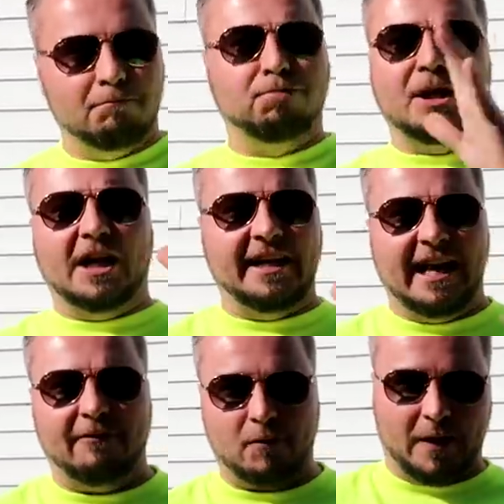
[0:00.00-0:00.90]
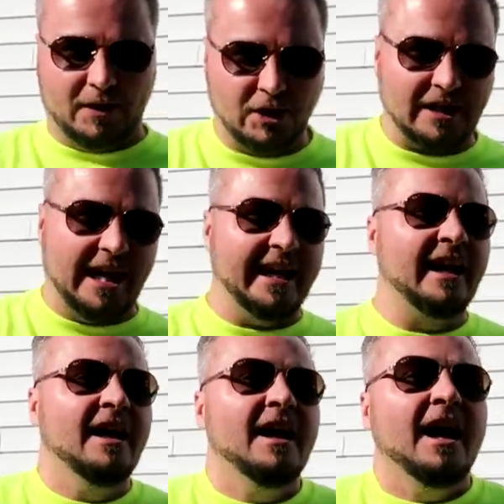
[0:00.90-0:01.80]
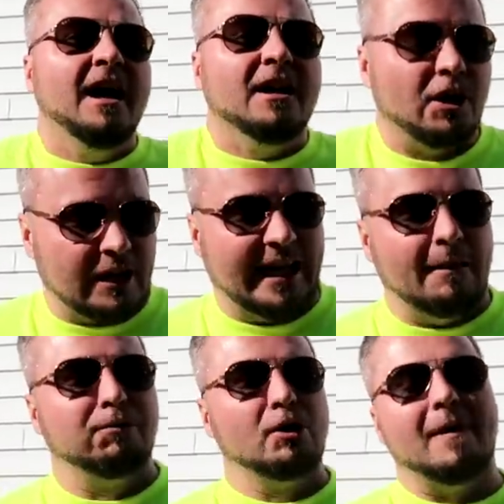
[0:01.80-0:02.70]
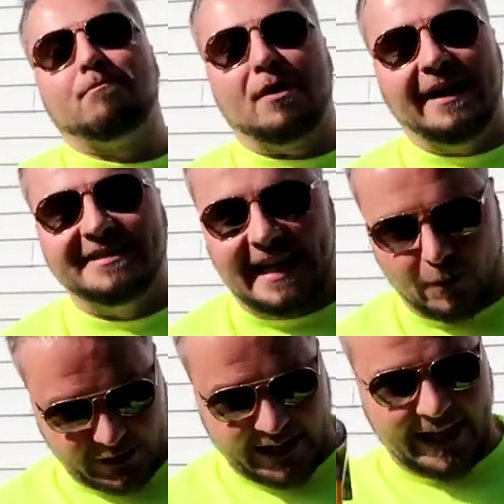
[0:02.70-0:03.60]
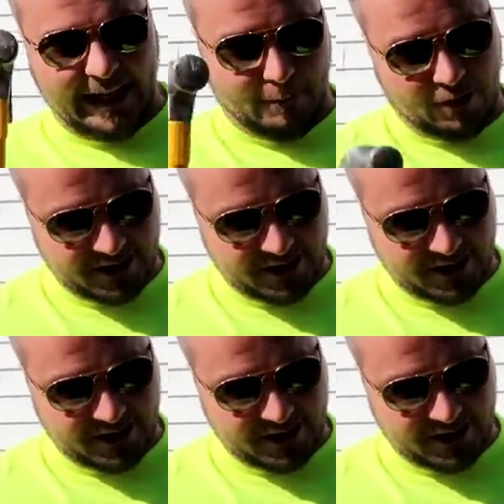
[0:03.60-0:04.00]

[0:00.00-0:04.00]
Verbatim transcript: Blood everywhere. Looked like I blew my brains out with the hammer,